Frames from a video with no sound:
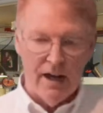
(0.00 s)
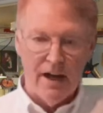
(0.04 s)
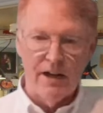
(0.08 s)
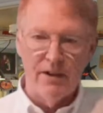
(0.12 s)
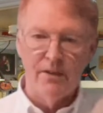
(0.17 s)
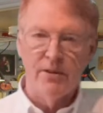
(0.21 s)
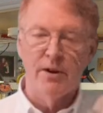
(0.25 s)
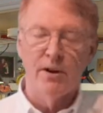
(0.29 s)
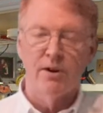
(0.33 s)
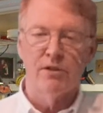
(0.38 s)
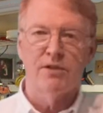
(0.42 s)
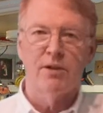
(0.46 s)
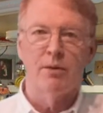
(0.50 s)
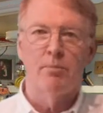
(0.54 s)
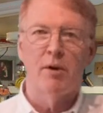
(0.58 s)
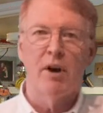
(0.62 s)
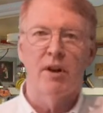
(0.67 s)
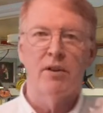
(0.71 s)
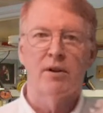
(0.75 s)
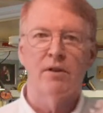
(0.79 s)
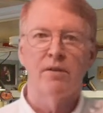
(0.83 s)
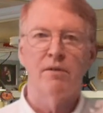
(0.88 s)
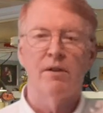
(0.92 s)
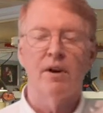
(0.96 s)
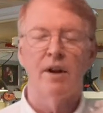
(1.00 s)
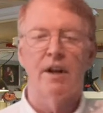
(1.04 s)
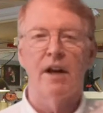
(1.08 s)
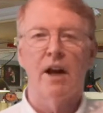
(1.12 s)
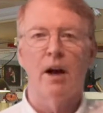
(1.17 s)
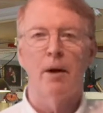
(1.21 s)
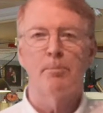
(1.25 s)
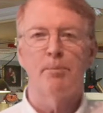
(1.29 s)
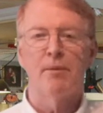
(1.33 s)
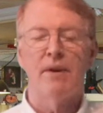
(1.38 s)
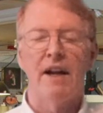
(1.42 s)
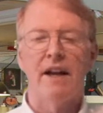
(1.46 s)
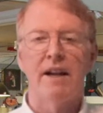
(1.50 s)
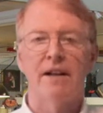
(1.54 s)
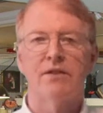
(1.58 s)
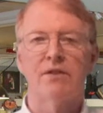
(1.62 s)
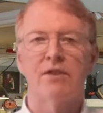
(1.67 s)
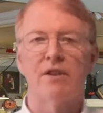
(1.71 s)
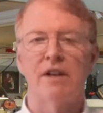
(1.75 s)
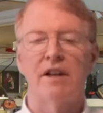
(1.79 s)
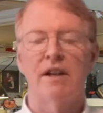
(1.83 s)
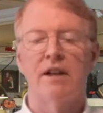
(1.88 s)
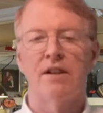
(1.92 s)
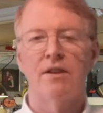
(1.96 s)
There's some other
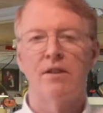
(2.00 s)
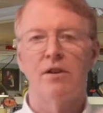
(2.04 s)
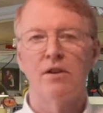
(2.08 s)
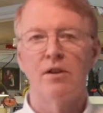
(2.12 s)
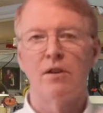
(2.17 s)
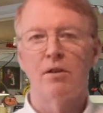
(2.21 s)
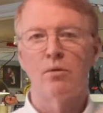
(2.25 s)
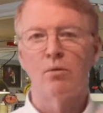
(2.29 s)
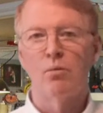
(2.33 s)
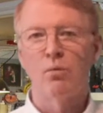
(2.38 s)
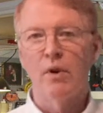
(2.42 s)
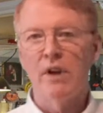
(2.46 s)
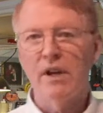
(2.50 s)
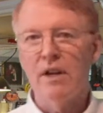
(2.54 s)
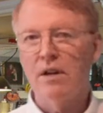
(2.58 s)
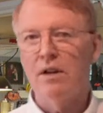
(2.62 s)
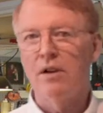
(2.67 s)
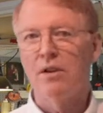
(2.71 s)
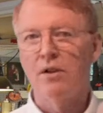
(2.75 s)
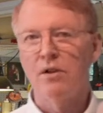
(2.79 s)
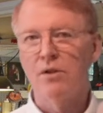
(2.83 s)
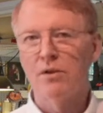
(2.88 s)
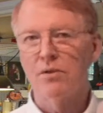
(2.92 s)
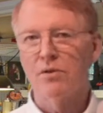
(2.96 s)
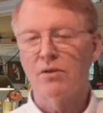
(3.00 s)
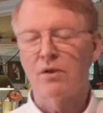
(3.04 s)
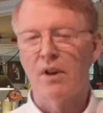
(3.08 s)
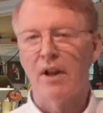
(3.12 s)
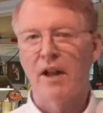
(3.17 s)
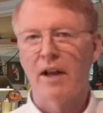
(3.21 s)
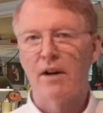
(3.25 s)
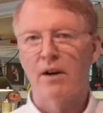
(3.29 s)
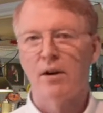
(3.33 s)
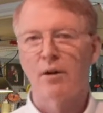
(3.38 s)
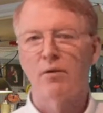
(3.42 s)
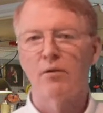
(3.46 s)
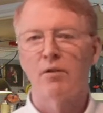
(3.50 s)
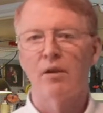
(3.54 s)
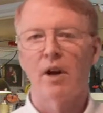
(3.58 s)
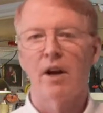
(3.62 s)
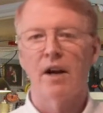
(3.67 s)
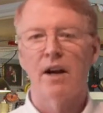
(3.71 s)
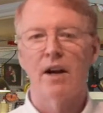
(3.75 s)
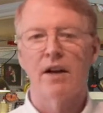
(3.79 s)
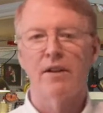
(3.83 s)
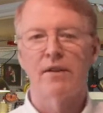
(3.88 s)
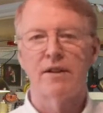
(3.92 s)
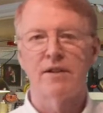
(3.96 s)
updates in the written newsletter
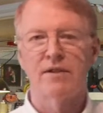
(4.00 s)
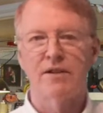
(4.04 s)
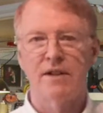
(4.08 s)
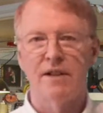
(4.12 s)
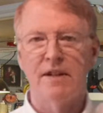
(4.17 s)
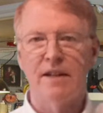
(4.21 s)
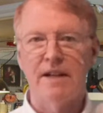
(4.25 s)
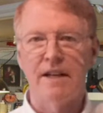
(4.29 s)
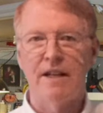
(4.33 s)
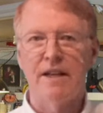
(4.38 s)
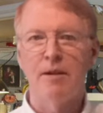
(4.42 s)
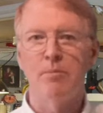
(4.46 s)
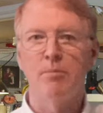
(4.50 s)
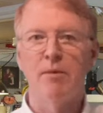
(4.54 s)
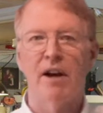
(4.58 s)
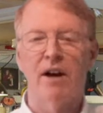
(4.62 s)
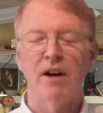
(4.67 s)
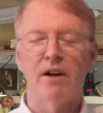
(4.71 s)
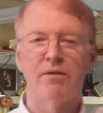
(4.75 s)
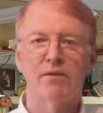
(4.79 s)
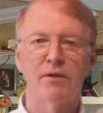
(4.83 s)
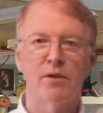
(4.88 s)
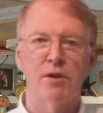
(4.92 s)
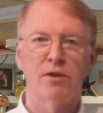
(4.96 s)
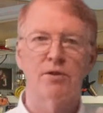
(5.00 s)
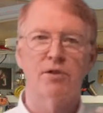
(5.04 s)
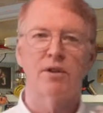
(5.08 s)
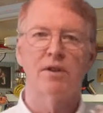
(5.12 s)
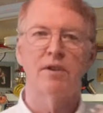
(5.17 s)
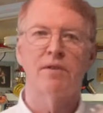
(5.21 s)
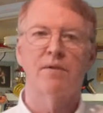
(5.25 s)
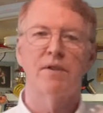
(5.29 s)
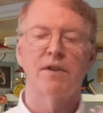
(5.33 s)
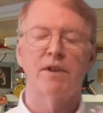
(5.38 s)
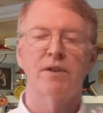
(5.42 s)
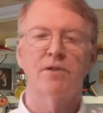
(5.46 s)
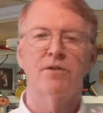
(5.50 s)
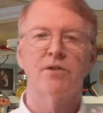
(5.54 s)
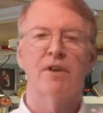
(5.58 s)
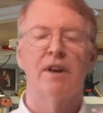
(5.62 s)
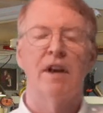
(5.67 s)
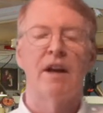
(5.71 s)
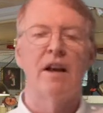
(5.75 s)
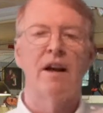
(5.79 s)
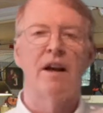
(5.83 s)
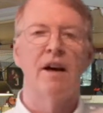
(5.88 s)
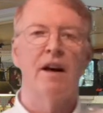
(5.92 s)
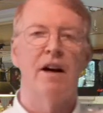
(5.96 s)
that's in the email version of this.
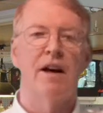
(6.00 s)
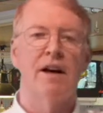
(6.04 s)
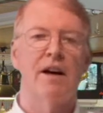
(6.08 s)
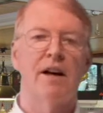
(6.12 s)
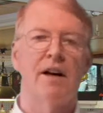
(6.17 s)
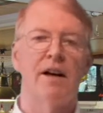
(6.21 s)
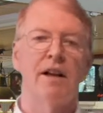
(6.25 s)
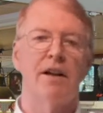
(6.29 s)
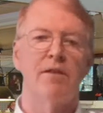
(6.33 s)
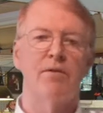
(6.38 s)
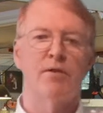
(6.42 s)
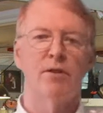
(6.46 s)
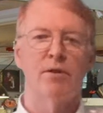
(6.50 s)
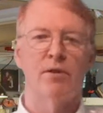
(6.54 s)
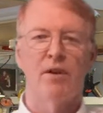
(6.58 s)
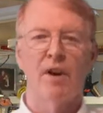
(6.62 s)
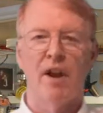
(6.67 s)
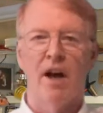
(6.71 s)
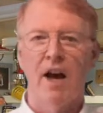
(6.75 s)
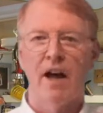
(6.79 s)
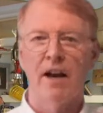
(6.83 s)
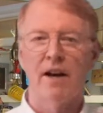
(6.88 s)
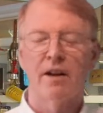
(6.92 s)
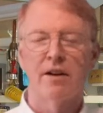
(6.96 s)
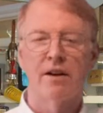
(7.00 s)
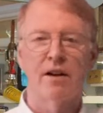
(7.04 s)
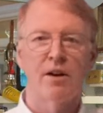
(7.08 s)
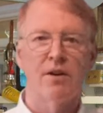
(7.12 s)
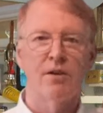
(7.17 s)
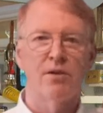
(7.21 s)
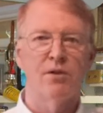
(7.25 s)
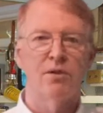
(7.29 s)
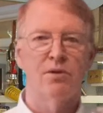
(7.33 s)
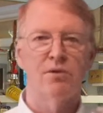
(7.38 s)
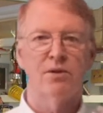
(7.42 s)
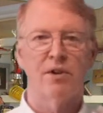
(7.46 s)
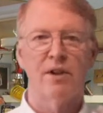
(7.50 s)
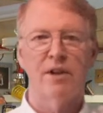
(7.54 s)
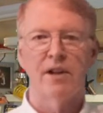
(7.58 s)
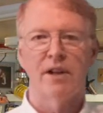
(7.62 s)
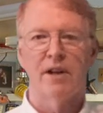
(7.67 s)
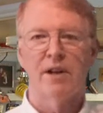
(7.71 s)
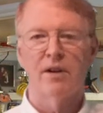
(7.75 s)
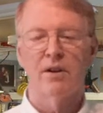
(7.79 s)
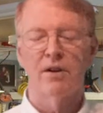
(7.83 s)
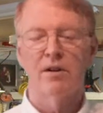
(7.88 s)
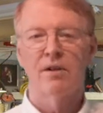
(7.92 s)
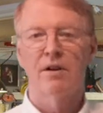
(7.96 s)
If you're not on our
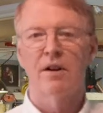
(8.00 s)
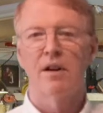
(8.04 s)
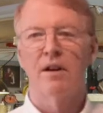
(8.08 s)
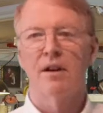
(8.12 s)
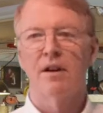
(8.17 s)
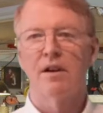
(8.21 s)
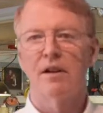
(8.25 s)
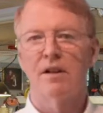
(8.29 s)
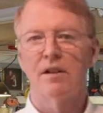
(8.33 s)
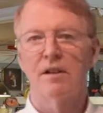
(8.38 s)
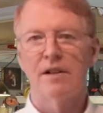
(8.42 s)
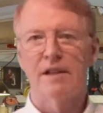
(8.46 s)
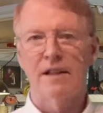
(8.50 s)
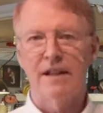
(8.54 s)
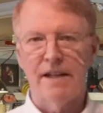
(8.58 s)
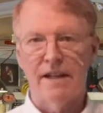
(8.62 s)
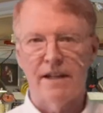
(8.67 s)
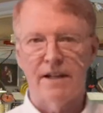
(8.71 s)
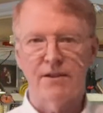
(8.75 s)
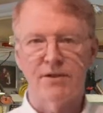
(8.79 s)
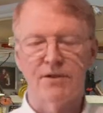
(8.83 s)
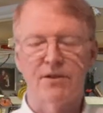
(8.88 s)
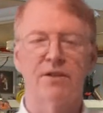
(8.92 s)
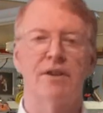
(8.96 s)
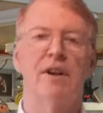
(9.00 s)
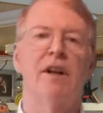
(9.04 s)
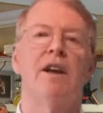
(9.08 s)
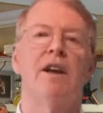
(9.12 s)
newsletter list,